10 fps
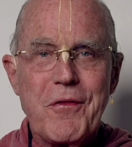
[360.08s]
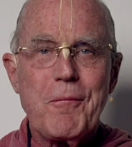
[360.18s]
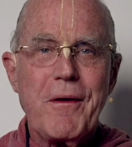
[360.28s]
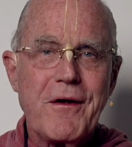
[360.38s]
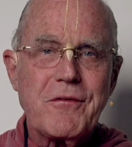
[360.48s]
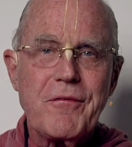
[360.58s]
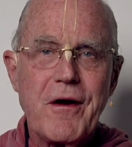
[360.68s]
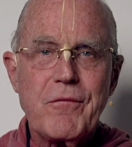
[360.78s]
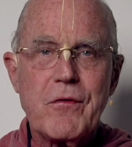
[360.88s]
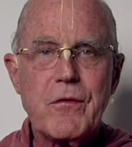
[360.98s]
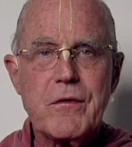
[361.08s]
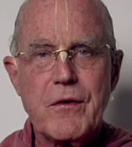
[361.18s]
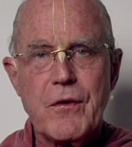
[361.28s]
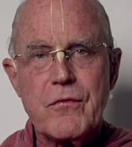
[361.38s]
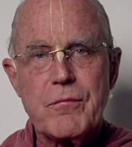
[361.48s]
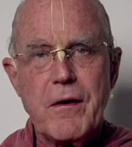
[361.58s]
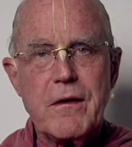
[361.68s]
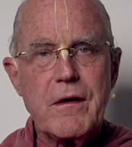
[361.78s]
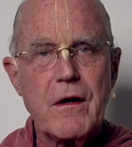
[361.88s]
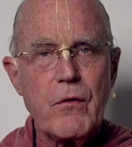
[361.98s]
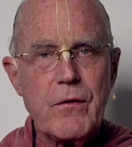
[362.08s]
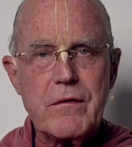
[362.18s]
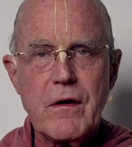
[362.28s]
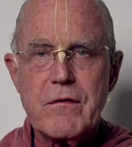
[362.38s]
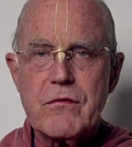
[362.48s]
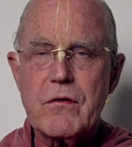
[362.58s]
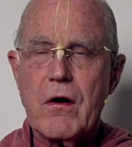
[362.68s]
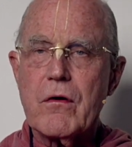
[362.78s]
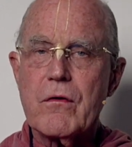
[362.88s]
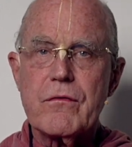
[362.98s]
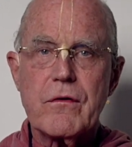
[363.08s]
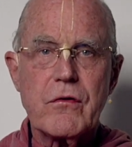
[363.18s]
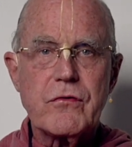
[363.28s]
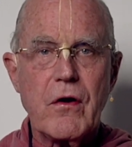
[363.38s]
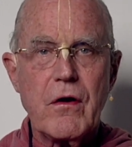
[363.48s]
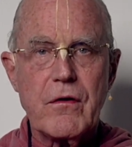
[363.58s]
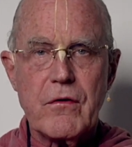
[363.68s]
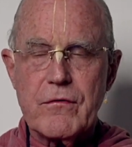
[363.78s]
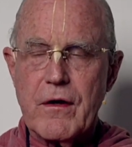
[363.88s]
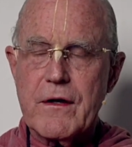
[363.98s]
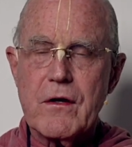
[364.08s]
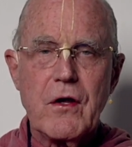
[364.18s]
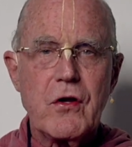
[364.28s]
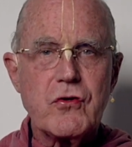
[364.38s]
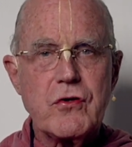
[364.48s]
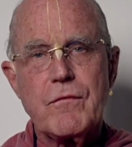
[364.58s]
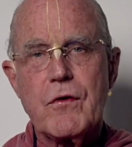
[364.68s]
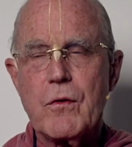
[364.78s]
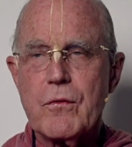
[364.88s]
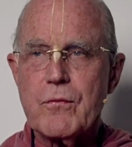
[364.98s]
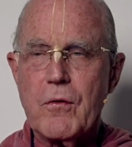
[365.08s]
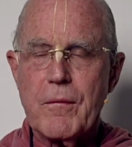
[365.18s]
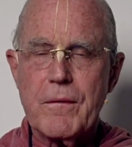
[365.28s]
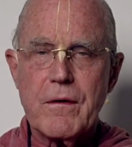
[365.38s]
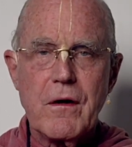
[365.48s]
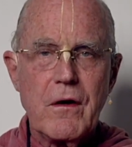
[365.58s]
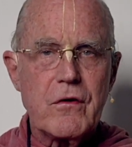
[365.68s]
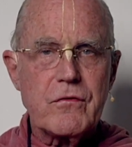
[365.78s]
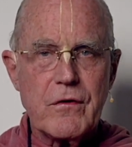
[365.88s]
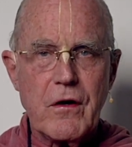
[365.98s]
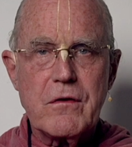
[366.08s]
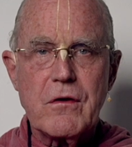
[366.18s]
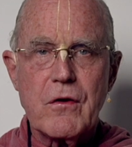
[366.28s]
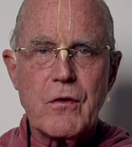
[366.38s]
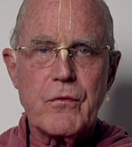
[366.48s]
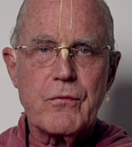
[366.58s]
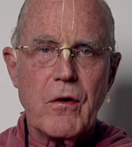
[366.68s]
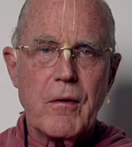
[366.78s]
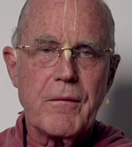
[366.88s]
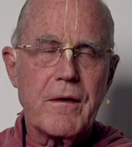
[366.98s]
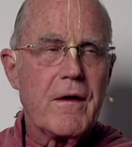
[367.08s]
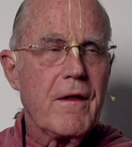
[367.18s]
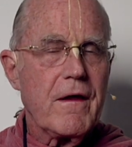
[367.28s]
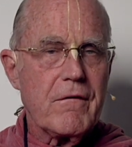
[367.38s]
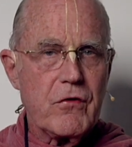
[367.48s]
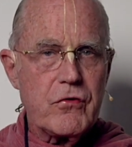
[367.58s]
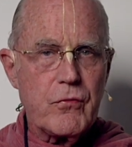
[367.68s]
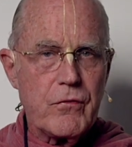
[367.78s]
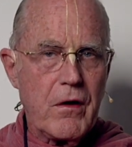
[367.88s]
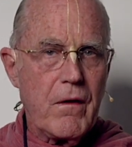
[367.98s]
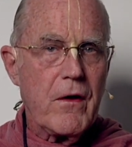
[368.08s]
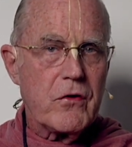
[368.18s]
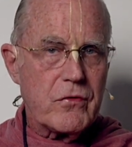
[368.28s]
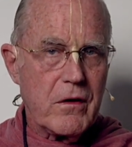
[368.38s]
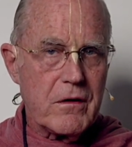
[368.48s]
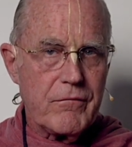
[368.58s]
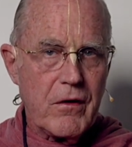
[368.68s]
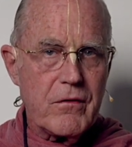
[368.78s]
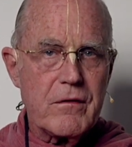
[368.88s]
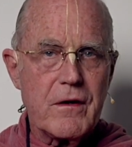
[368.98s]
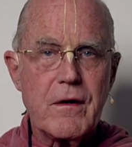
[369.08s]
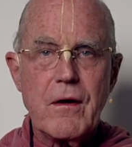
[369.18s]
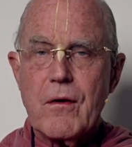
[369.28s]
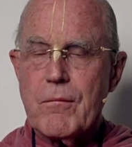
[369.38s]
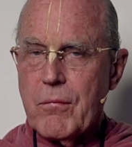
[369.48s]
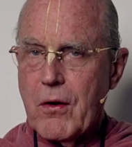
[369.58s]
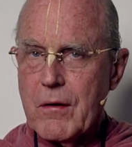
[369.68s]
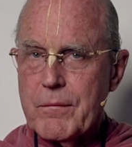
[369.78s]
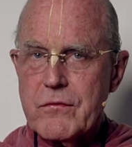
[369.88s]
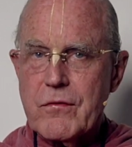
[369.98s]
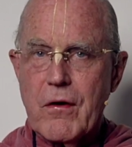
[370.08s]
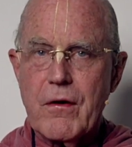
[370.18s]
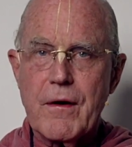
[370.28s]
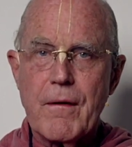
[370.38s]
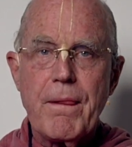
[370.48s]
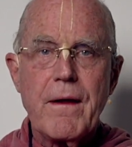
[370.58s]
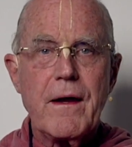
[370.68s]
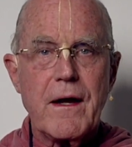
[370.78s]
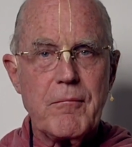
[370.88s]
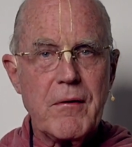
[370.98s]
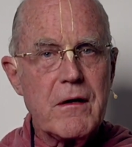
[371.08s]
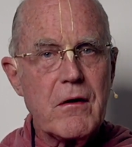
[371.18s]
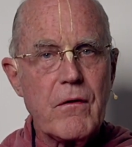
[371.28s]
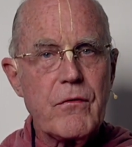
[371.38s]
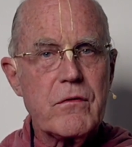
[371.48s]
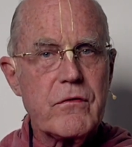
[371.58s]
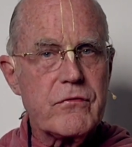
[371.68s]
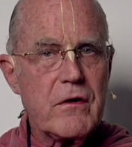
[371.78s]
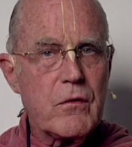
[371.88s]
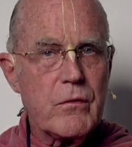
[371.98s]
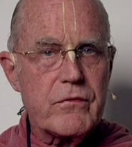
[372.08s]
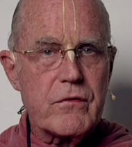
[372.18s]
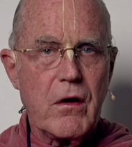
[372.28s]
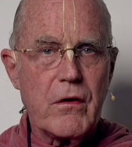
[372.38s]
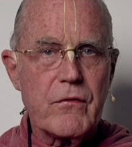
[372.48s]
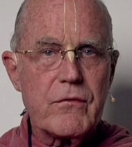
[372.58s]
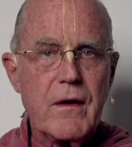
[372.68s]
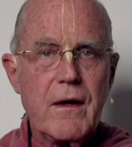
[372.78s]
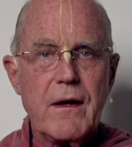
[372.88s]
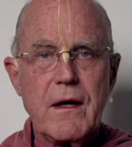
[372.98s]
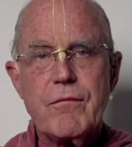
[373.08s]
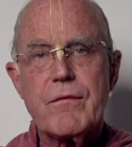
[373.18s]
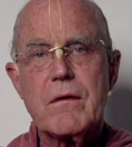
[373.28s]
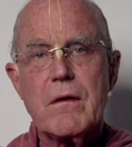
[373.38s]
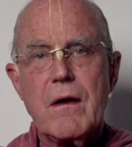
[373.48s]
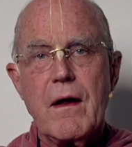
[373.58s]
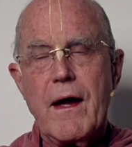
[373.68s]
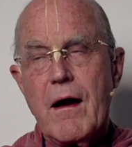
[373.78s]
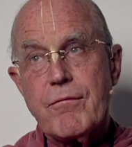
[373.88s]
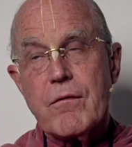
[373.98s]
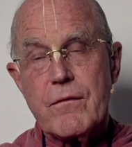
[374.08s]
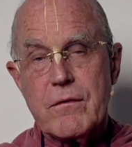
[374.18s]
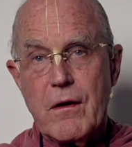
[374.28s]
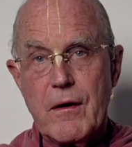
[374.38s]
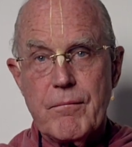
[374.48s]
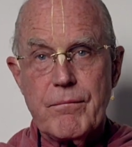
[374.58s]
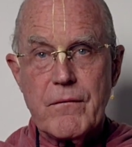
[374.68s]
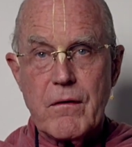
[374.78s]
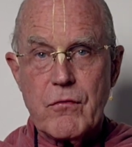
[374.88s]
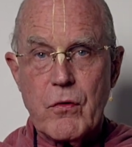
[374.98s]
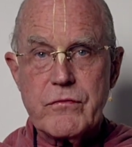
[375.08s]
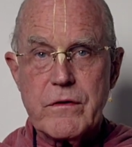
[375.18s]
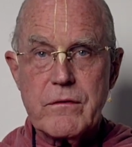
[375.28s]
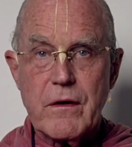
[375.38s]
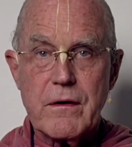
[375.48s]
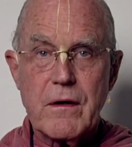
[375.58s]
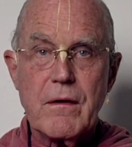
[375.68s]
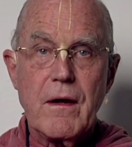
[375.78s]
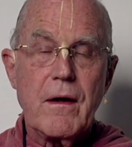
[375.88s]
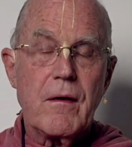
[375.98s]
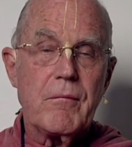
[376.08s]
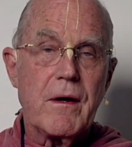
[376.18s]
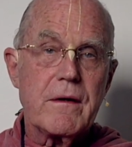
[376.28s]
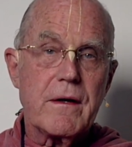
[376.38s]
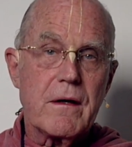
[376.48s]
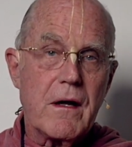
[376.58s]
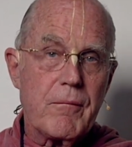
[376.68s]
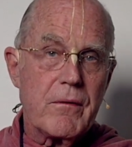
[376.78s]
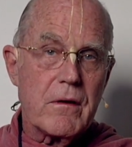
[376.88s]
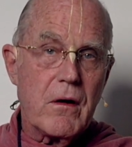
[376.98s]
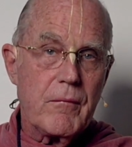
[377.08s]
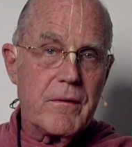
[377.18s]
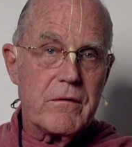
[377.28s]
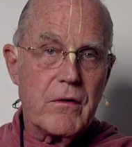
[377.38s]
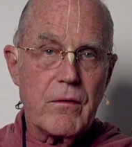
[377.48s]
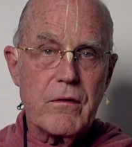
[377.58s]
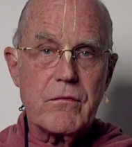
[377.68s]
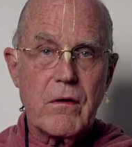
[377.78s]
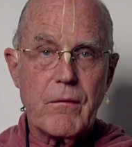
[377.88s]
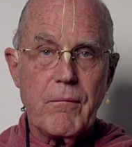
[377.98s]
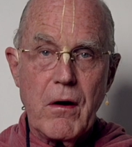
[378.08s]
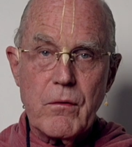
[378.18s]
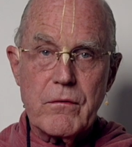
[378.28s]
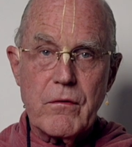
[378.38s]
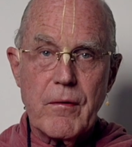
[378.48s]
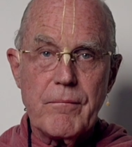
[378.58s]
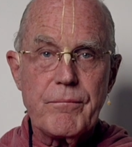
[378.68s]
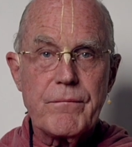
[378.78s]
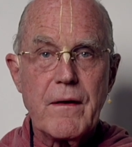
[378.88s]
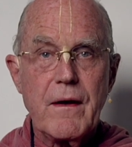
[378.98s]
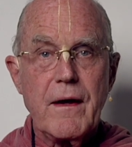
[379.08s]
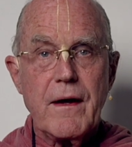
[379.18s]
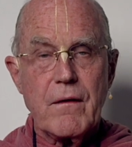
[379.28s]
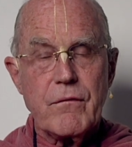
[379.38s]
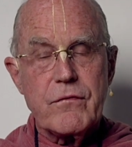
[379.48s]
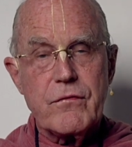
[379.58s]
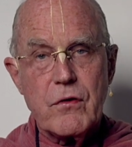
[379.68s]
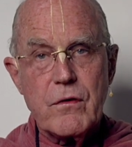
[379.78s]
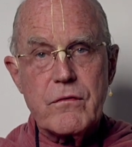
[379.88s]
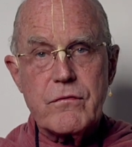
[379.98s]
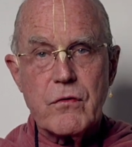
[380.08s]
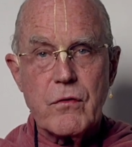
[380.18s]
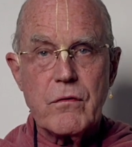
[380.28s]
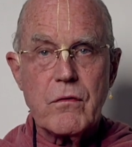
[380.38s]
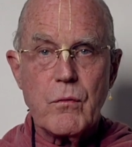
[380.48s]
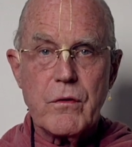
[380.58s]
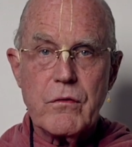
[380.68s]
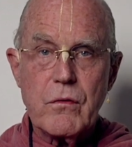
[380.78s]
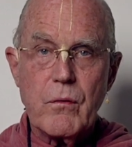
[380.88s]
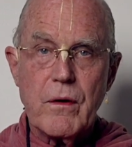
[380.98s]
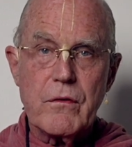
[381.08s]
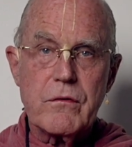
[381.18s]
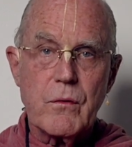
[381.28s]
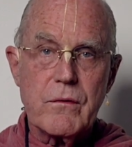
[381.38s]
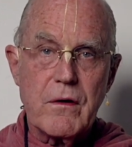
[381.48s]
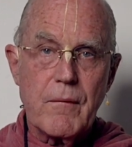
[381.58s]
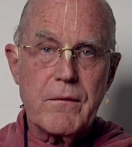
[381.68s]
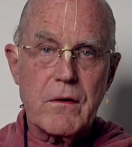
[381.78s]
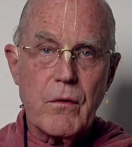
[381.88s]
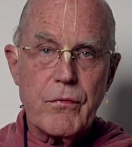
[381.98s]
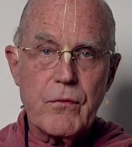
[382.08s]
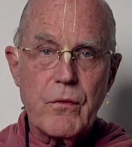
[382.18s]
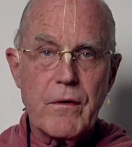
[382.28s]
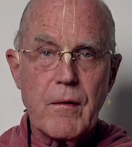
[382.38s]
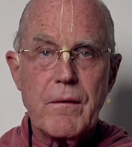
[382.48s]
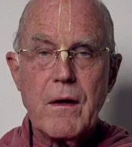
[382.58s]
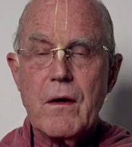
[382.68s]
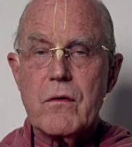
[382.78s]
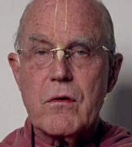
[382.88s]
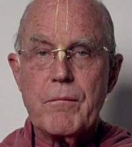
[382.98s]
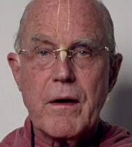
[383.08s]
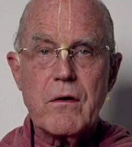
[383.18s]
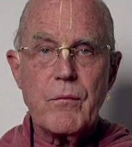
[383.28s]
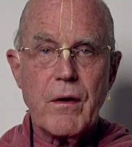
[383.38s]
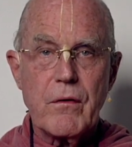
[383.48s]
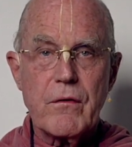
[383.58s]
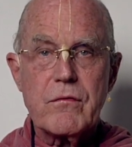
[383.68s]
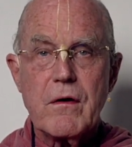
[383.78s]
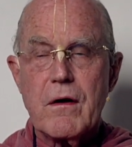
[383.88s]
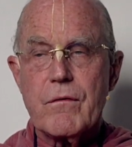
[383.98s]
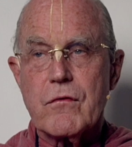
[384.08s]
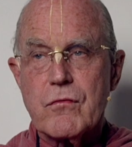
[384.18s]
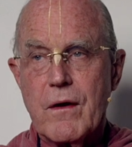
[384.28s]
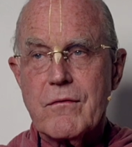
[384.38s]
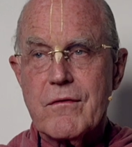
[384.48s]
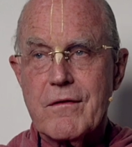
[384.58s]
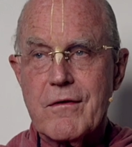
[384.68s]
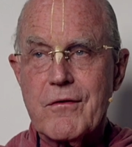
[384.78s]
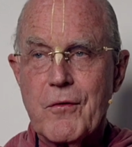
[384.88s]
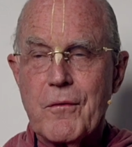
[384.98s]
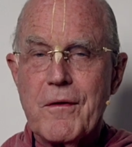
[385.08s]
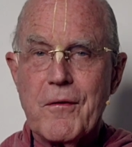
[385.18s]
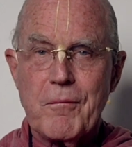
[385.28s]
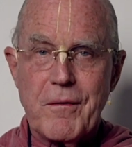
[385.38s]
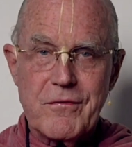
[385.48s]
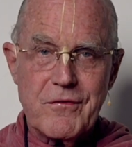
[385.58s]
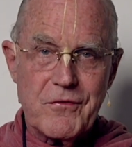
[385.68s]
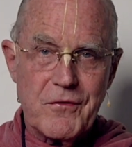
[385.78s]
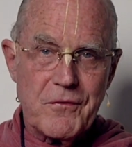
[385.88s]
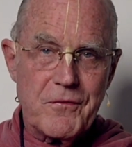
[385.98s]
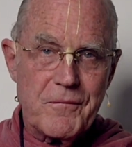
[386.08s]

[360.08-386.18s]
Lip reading: the past 500 years, many erudite scholars and acharyas like Jiva Goswami, Sanatana Goswami, Vishwanath Chakravarti, Ballabhacharya, and many other distinguished scholars, even after the time of Lord Chaitanya, made elaborate commentaries on the Bhagavatam, and the serious student would do well to attempt to go through them to better relish the transcendental messages.